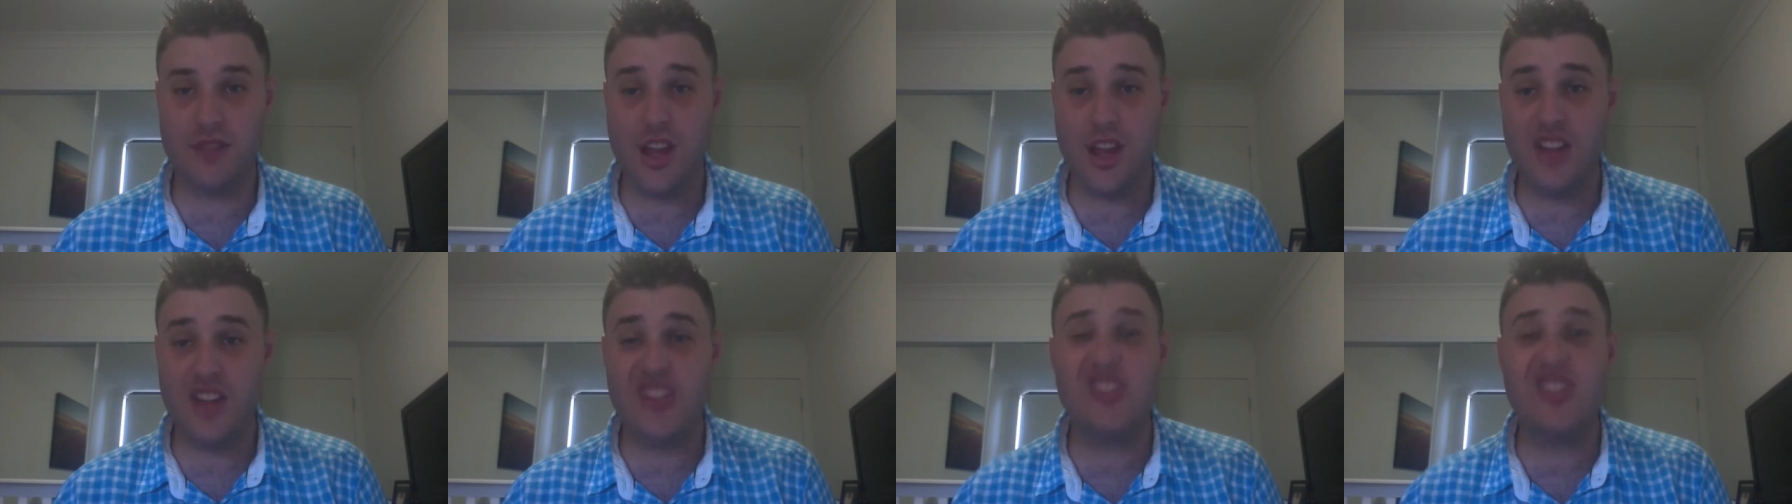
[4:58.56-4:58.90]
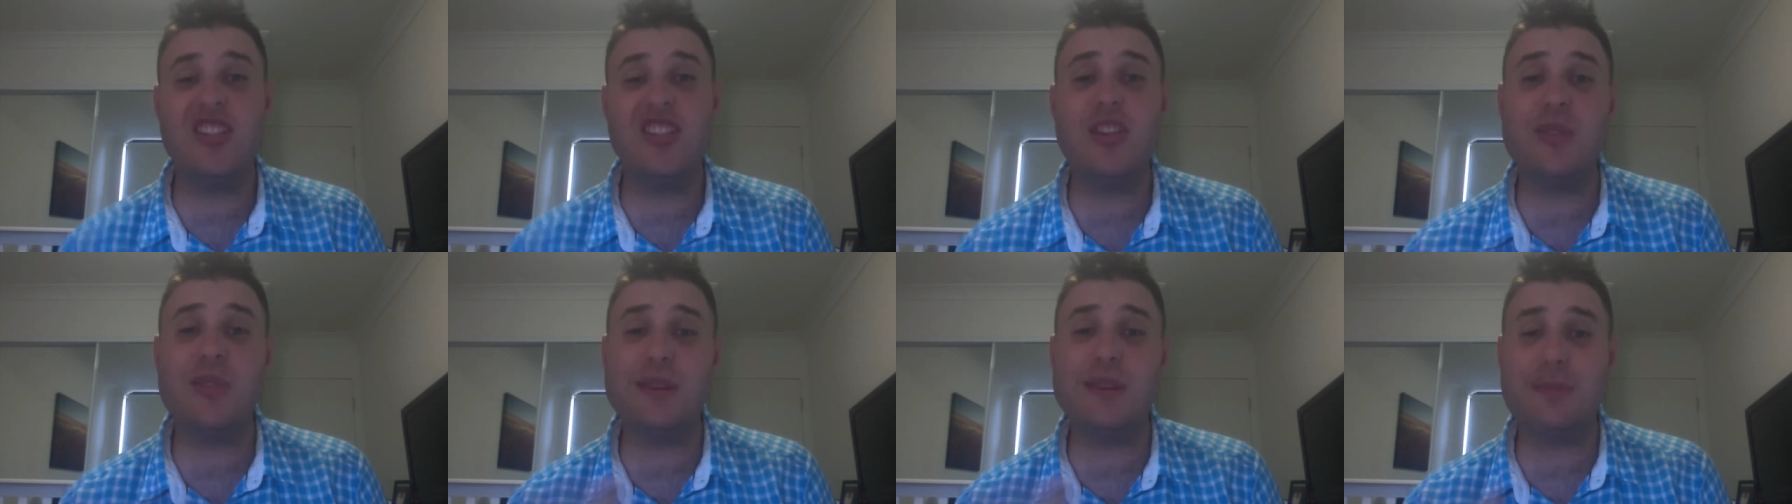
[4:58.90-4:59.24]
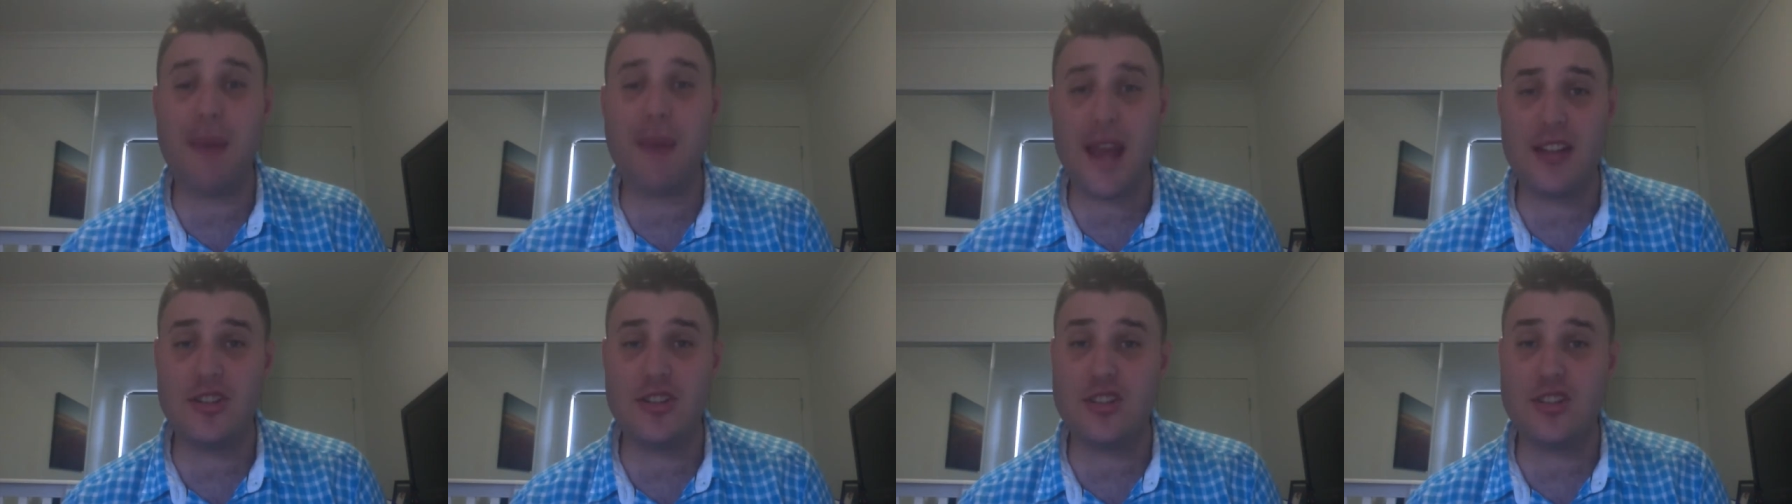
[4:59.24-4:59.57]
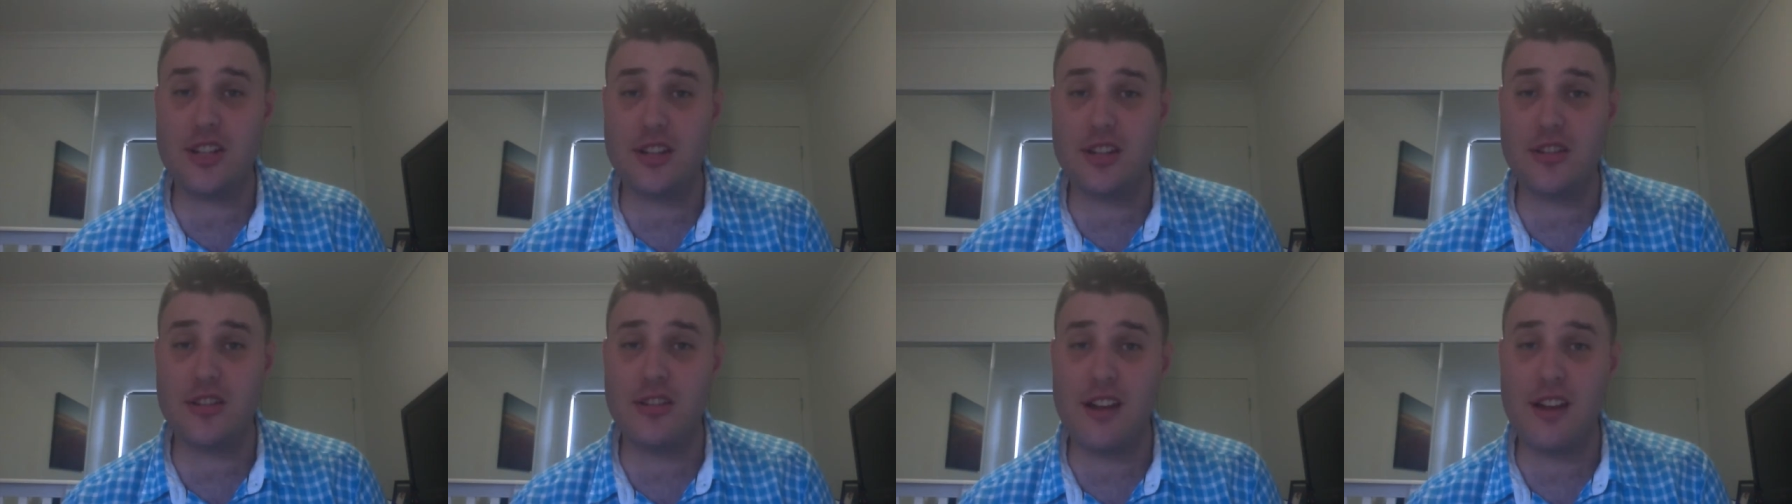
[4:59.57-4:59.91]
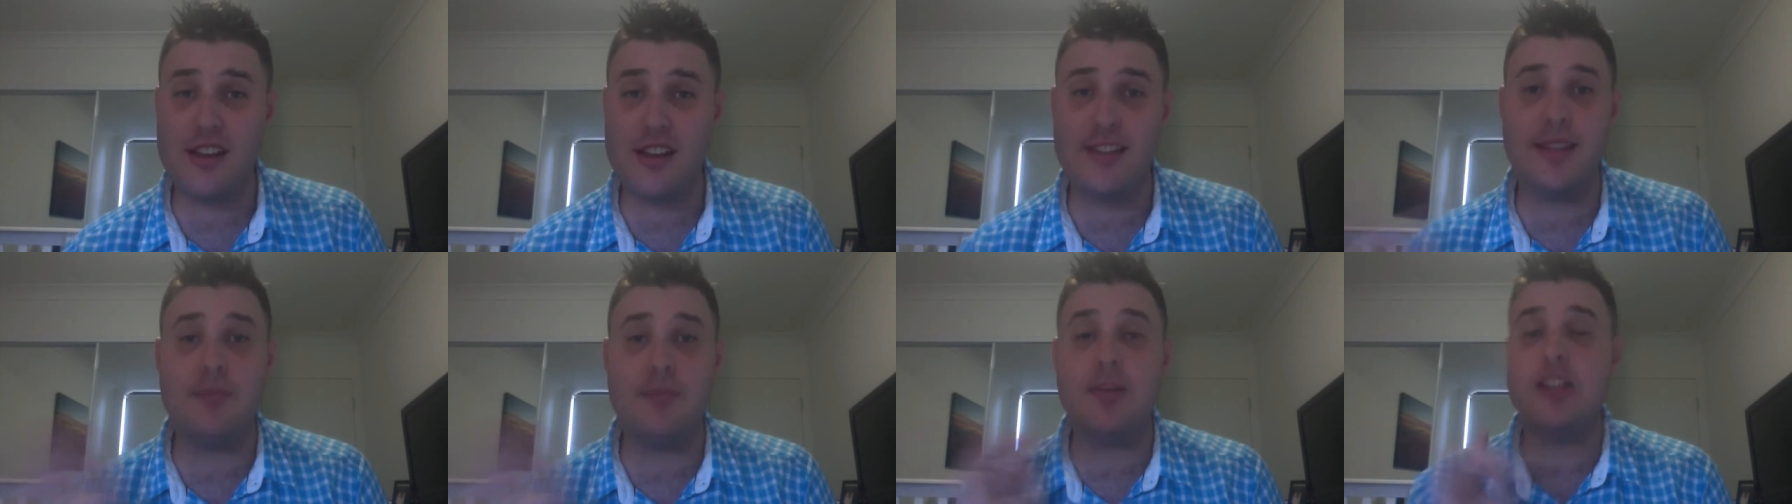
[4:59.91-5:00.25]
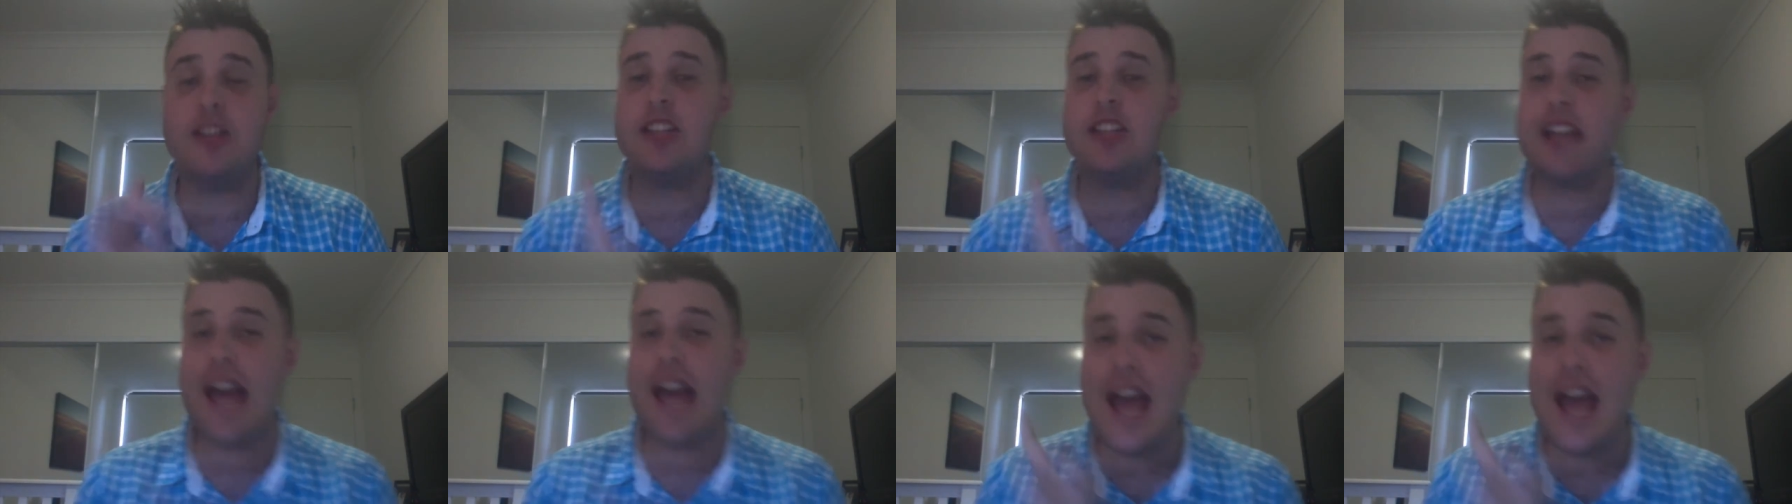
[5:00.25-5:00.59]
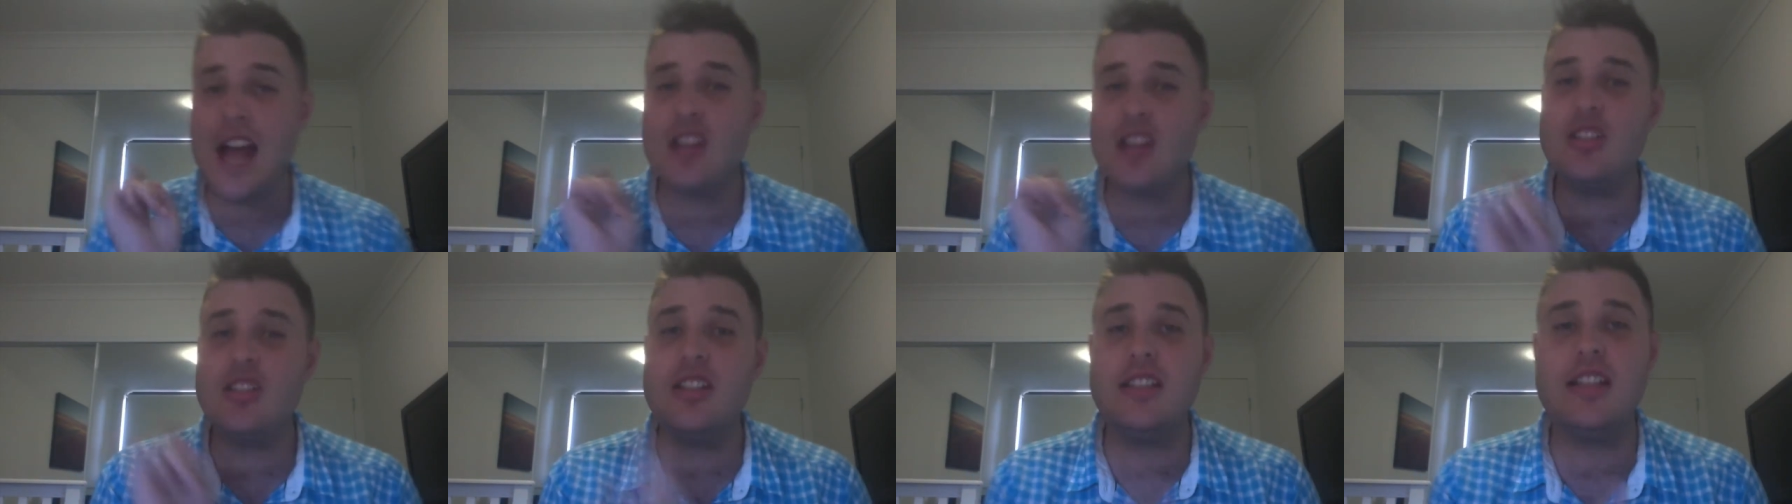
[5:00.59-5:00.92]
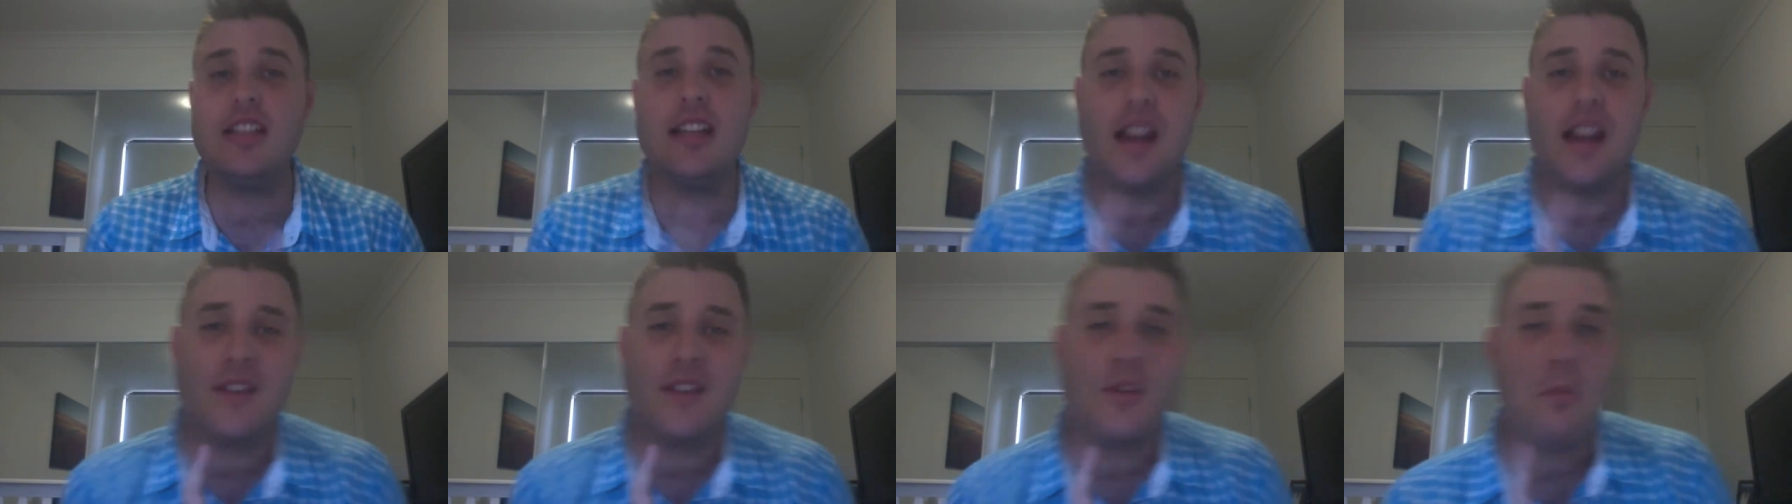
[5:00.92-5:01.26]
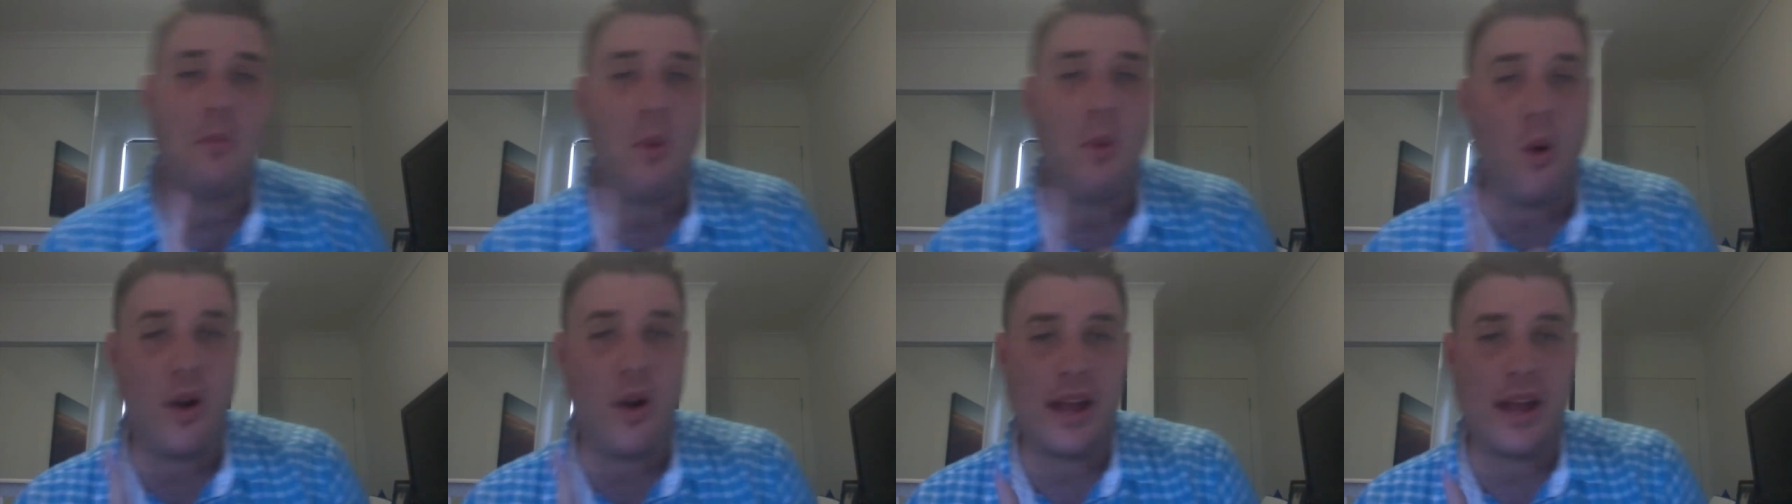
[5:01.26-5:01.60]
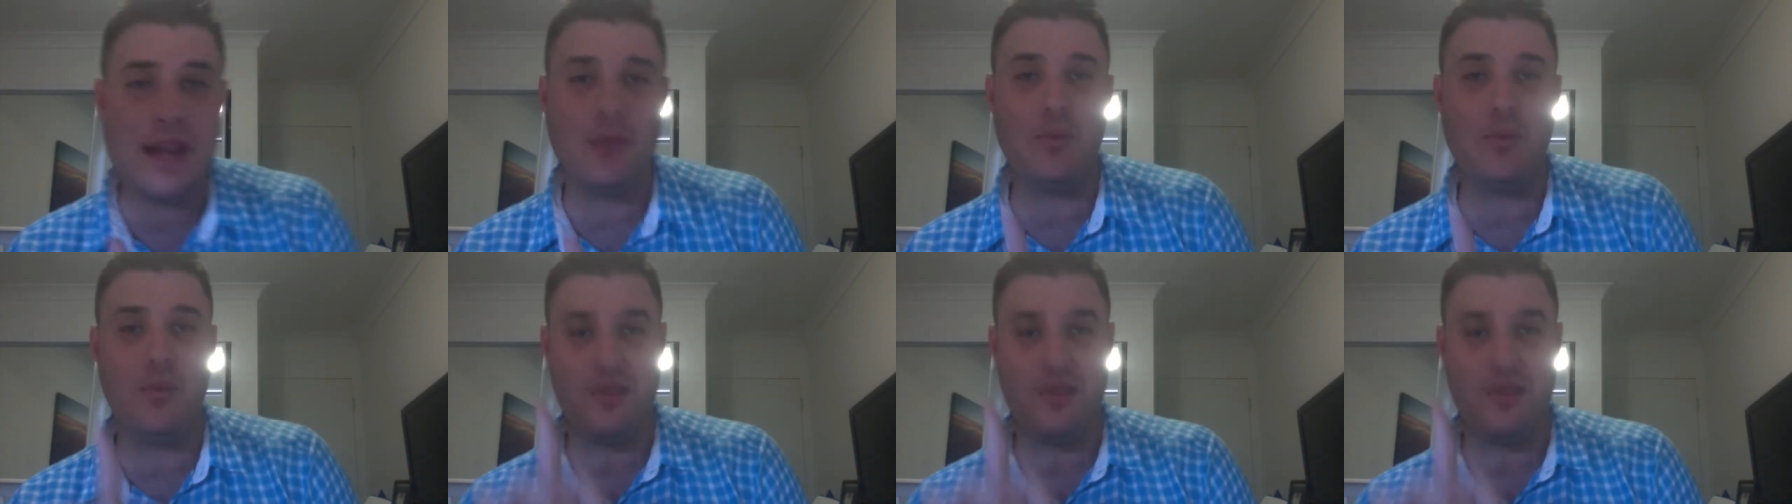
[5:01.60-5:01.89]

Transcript: So she was batshit crazy, but she actually did have a point